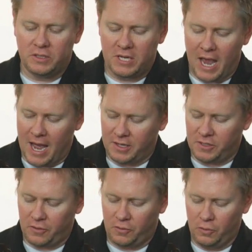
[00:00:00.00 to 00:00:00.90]

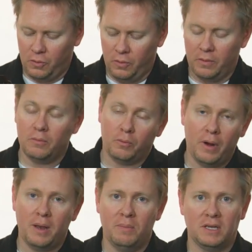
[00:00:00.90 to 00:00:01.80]
attached through,
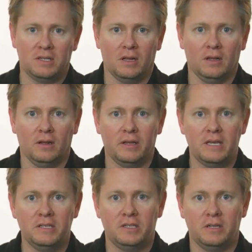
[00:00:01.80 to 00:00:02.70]
Red makes it a little
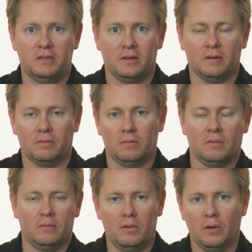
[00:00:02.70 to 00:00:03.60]
easy to,
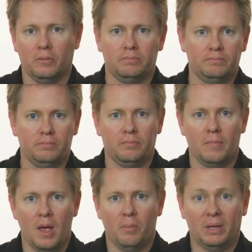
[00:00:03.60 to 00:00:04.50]

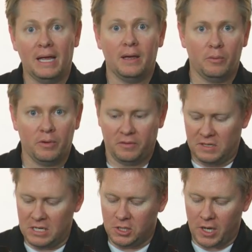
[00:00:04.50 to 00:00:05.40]
play with
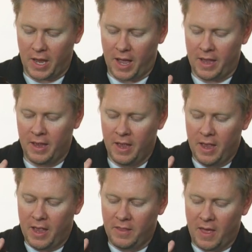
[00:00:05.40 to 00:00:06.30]
DJI,
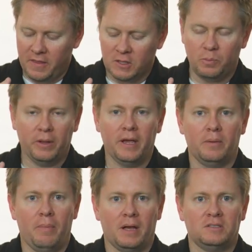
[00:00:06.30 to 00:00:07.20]
and that this plate
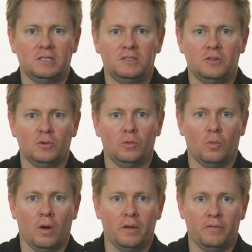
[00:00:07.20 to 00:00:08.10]
mounts into
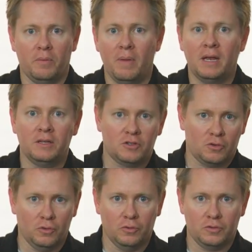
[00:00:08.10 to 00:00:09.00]
one of the many
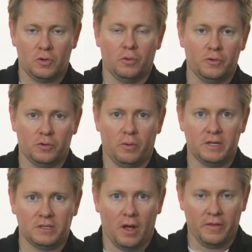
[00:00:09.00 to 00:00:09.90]
screws,
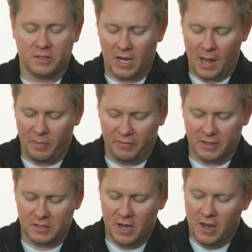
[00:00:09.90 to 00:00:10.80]
1/4-20s, on the top of
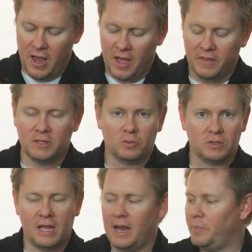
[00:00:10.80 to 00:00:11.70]
this. And this will
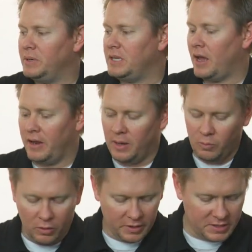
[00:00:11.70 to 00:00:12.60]
slide up and down and
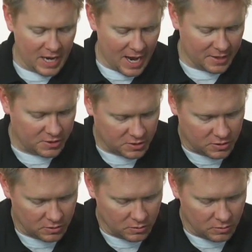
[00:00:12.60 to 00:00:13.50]
will attach
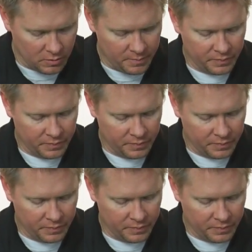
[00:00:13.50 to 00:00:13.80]
to